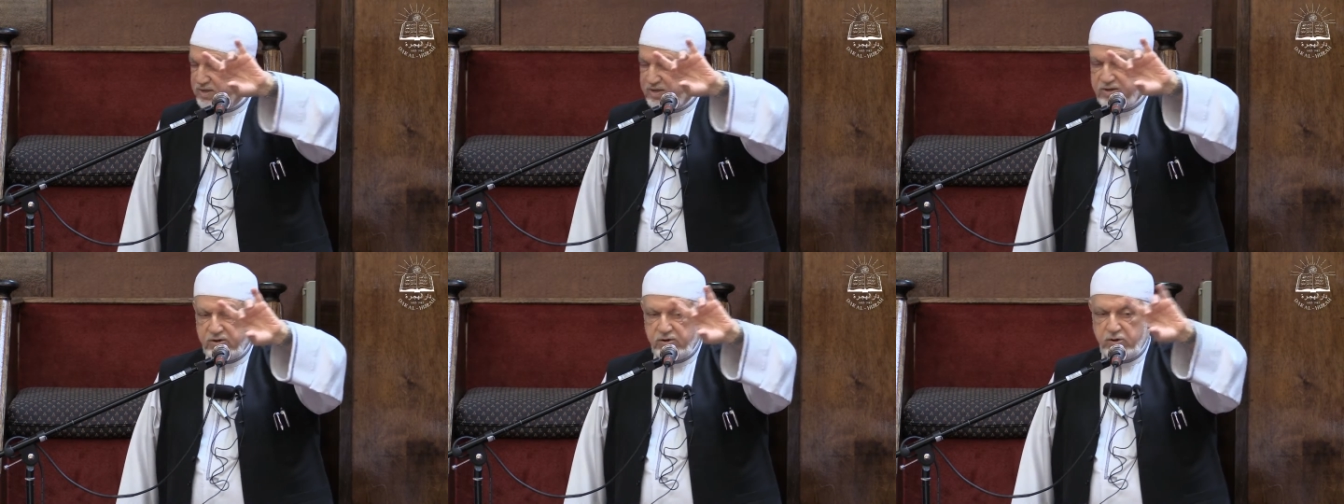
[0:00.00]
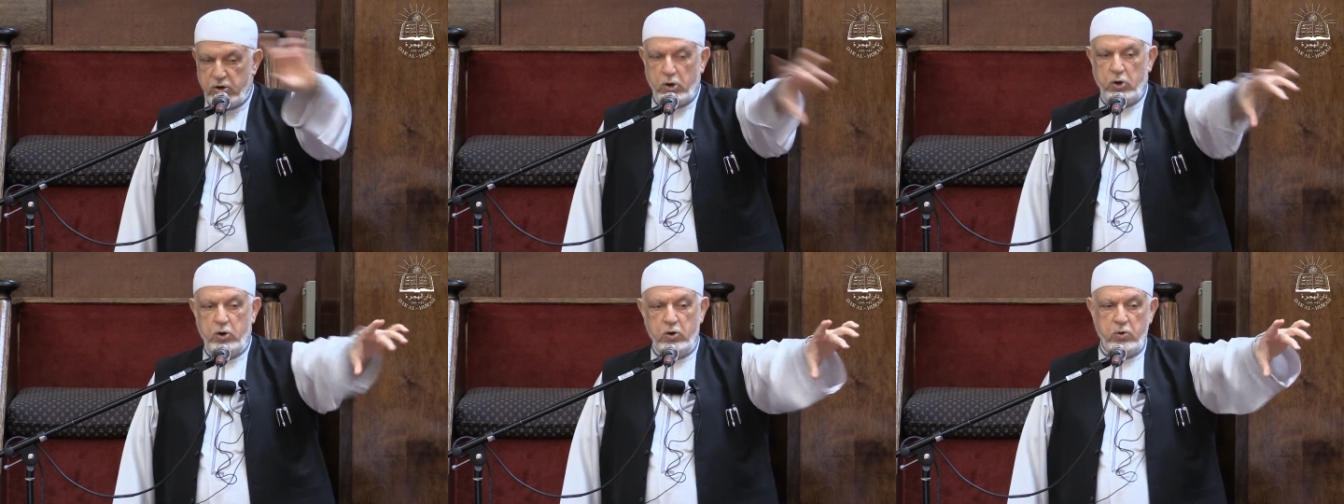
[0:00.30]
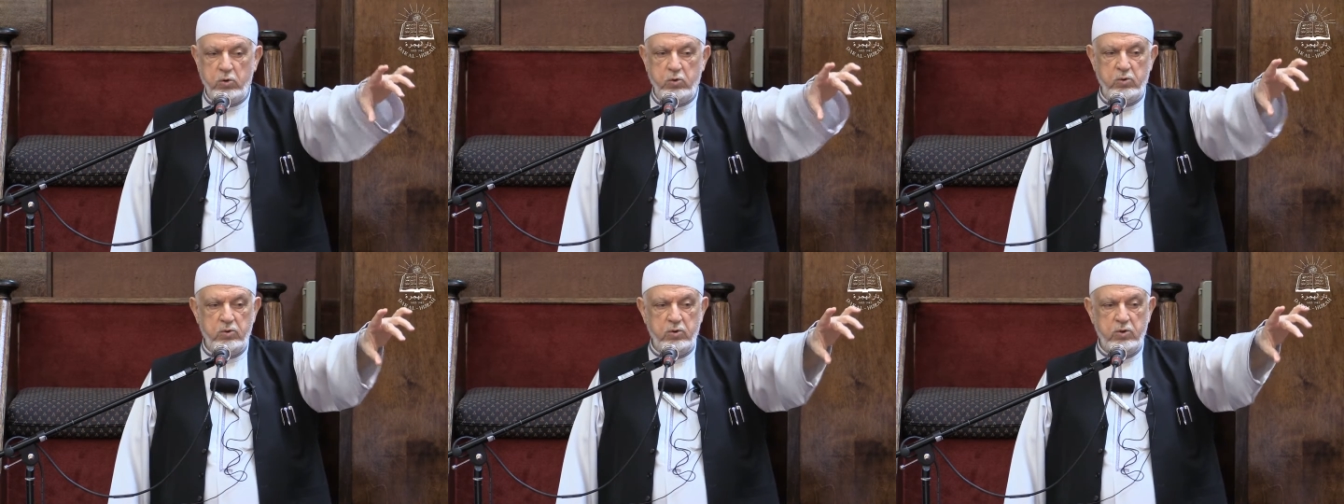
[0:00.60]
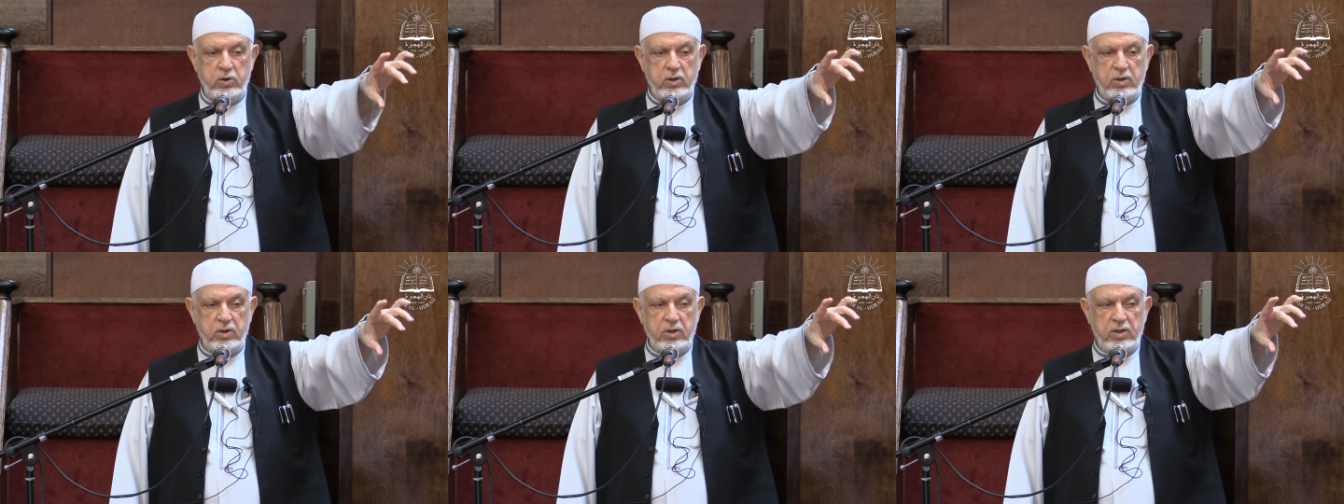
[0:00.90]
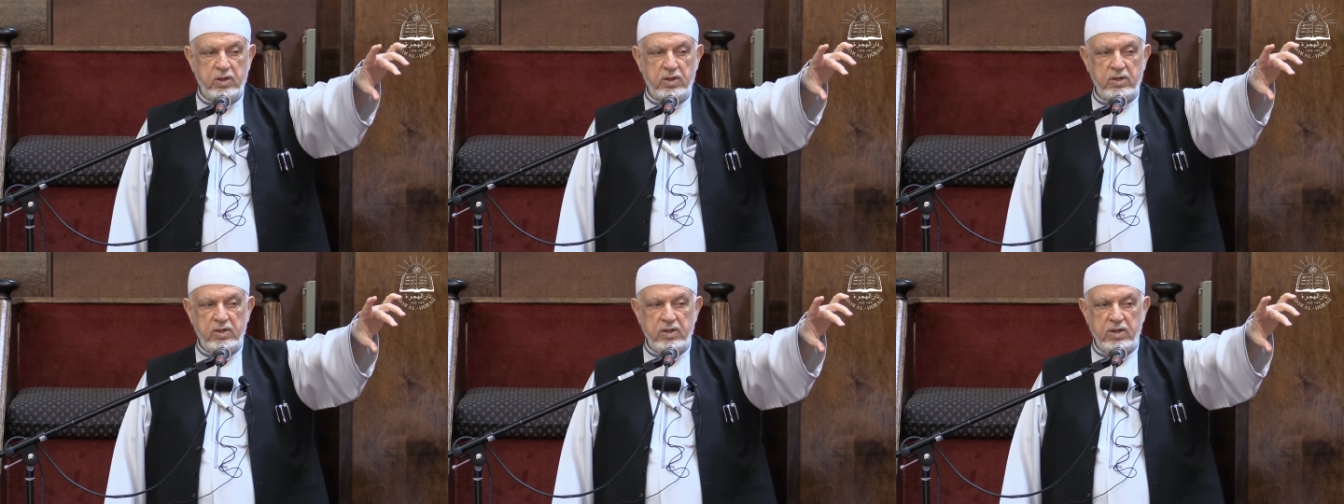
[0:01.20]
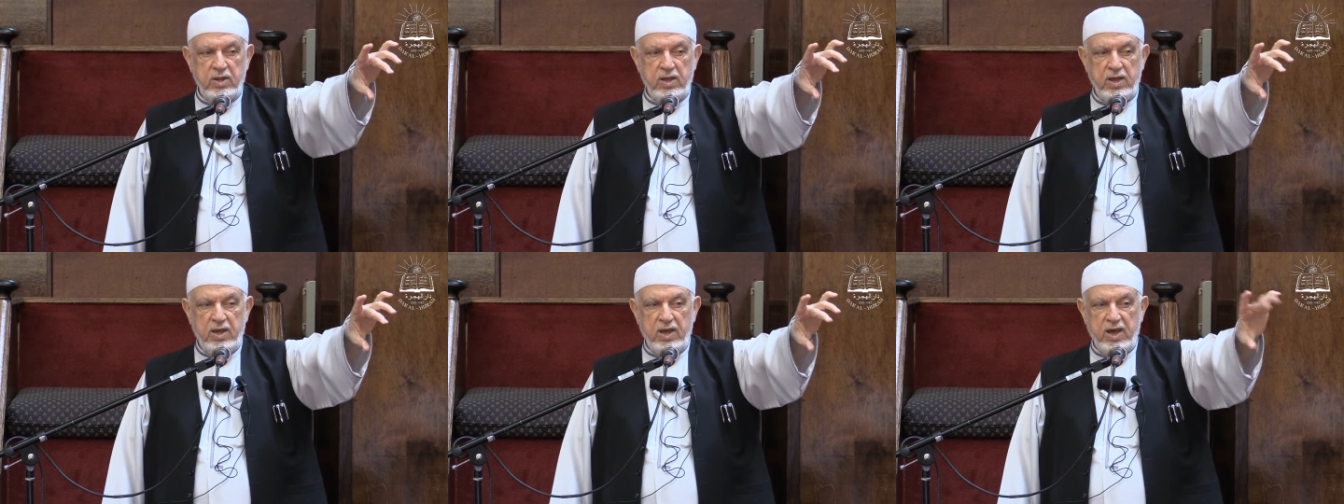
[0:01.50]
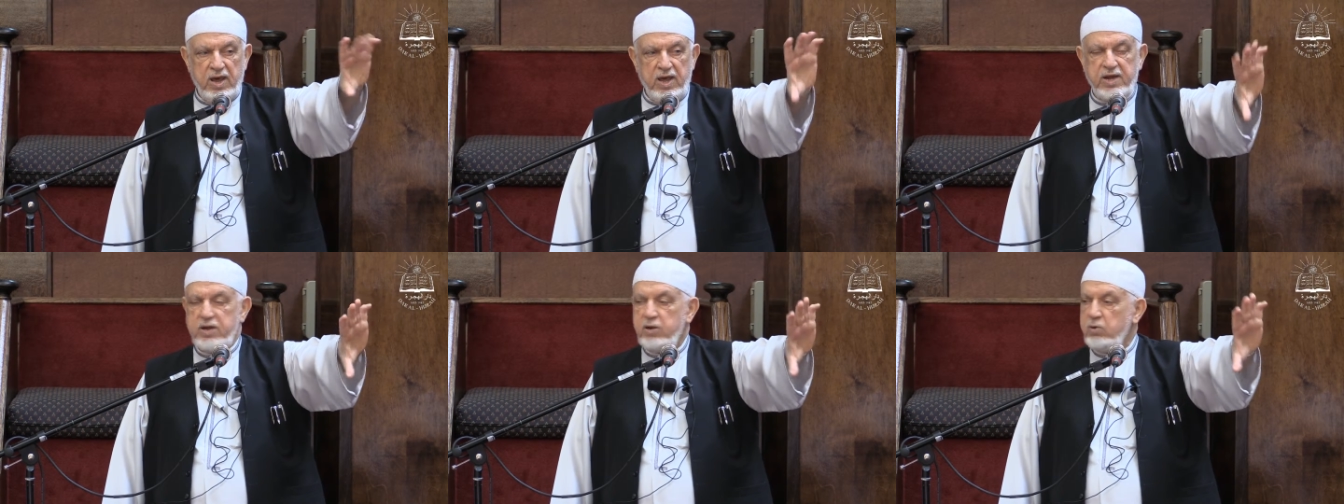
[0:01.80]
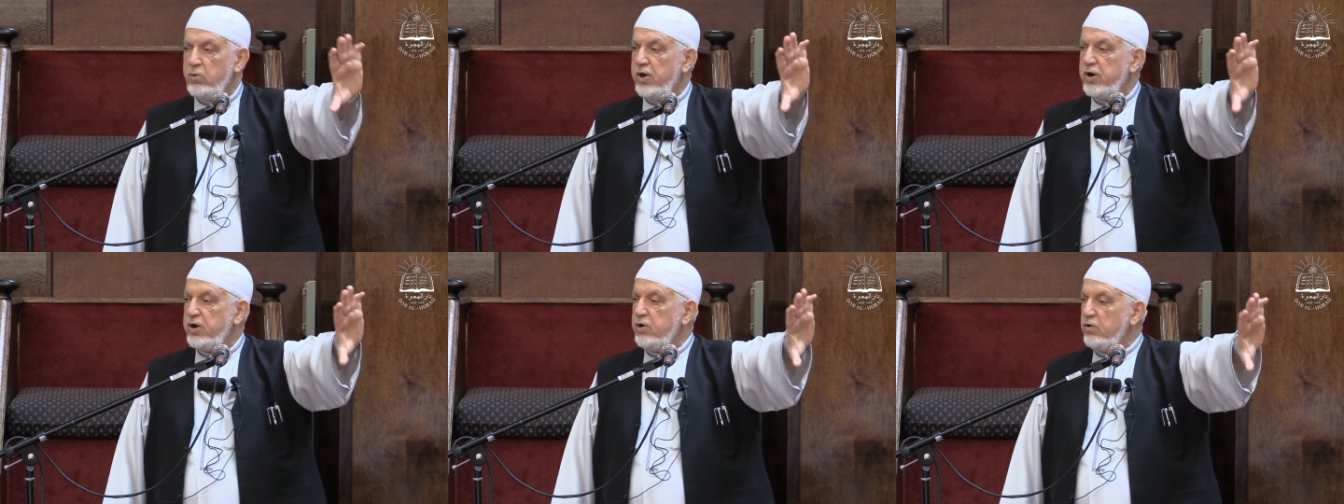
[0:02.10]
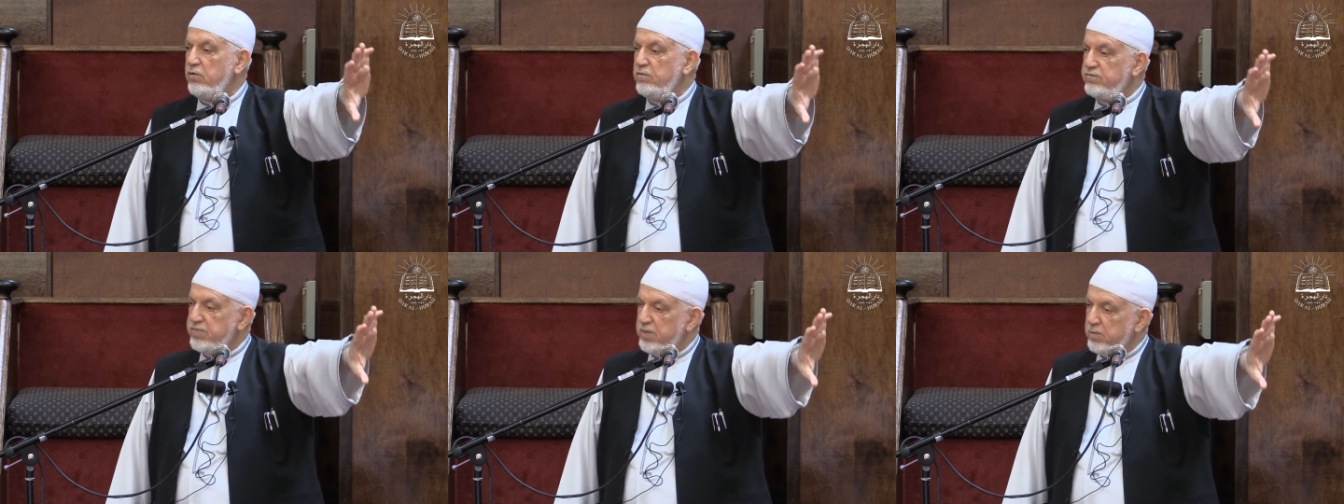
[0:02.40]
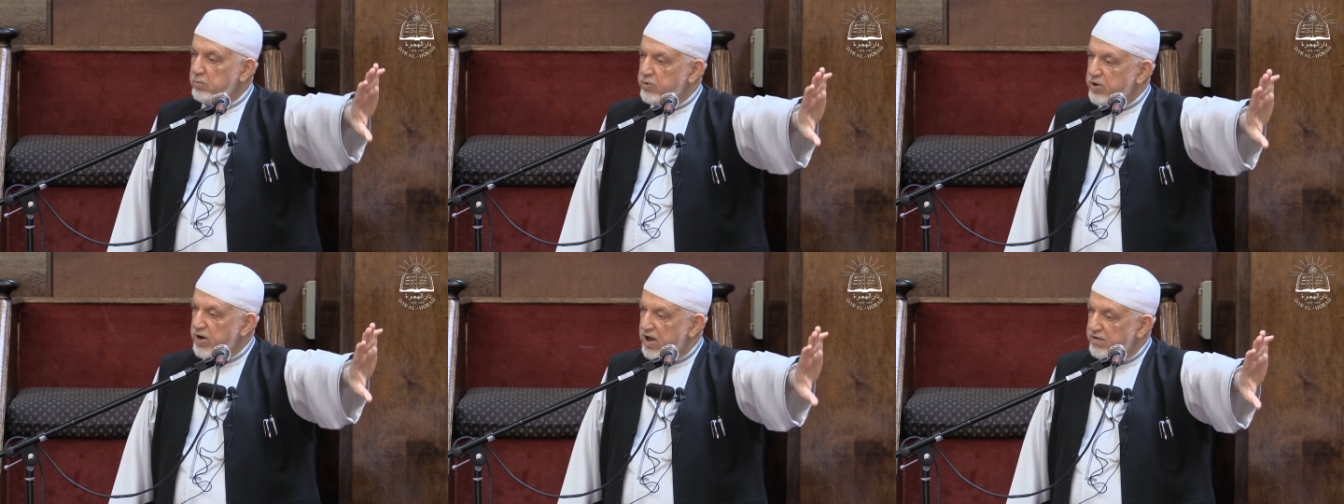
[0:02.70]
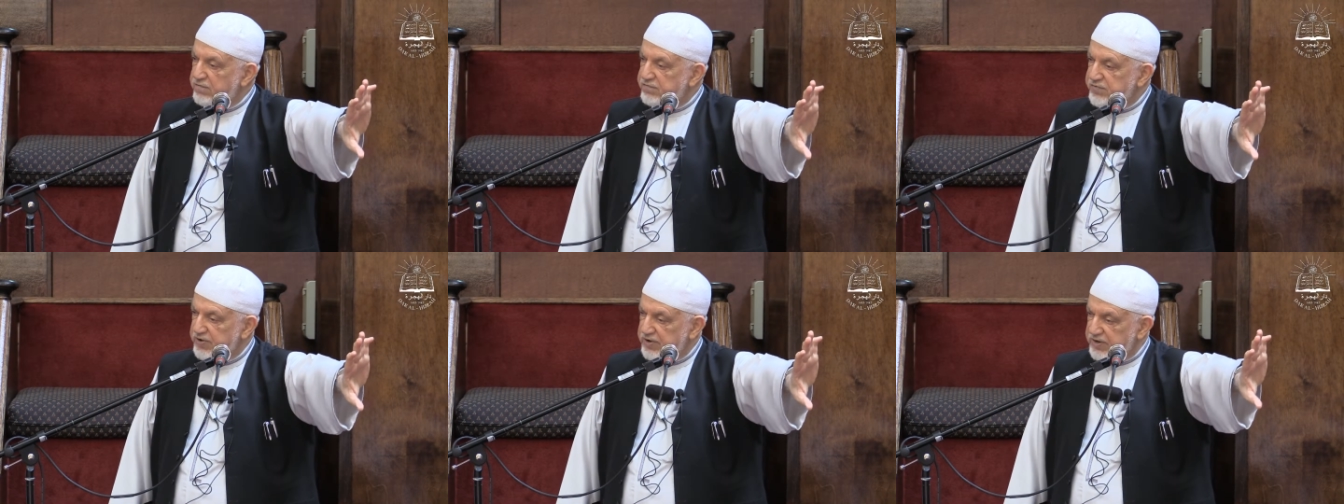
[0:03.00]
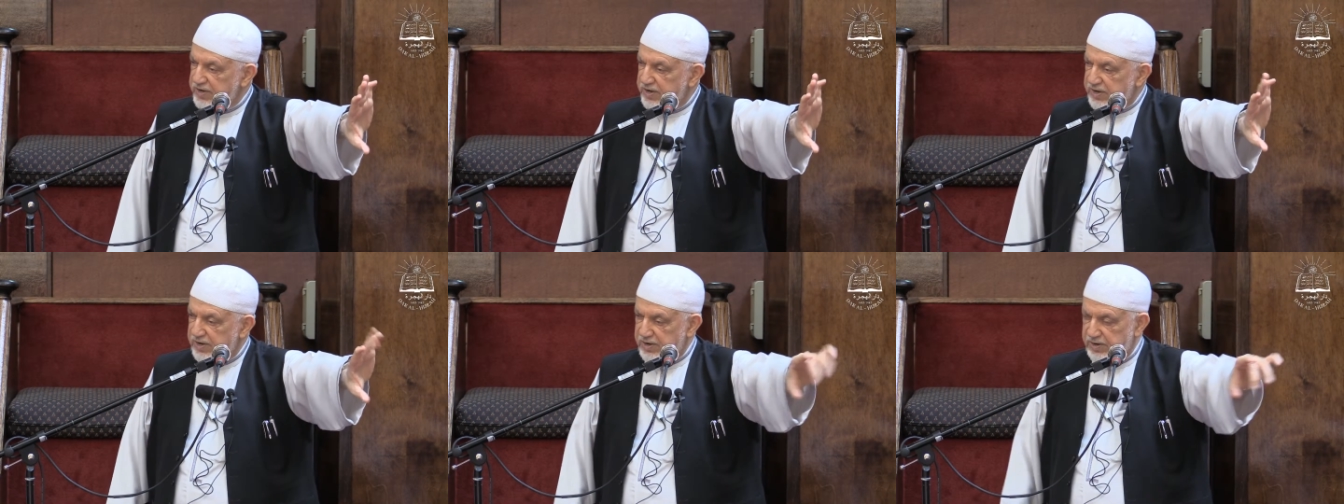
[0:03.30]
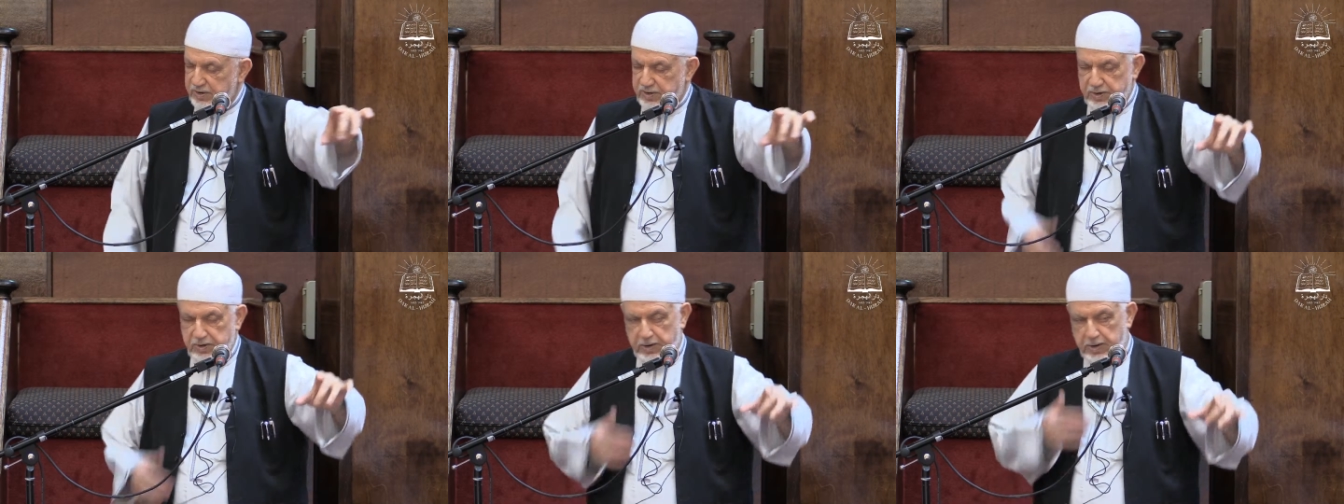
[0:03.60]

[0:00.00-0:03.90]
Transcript: know anyone of the munafiqeen.